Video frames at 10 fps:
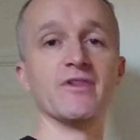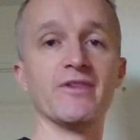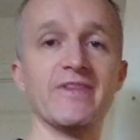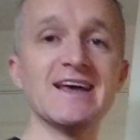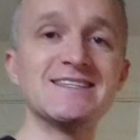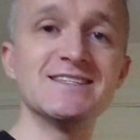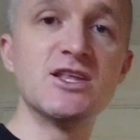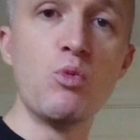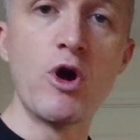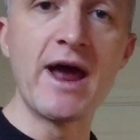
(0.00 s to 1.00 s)
This
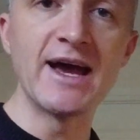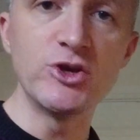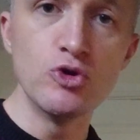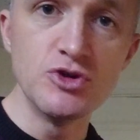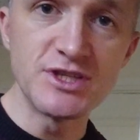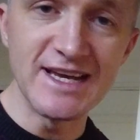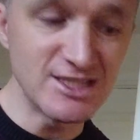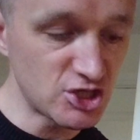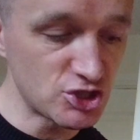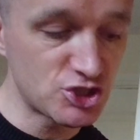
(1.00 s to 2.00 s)
is the one I use.
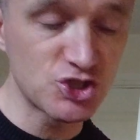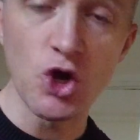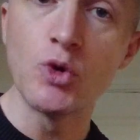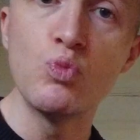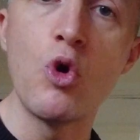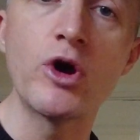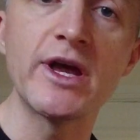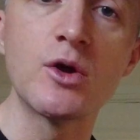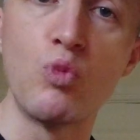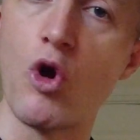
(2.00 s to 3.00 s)
It's Sun
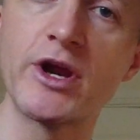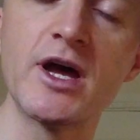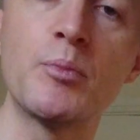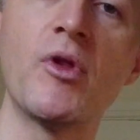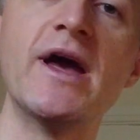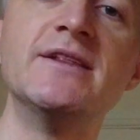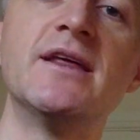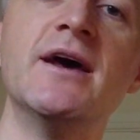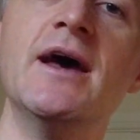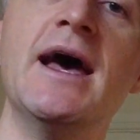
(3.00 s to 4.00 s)
Warrior Blend.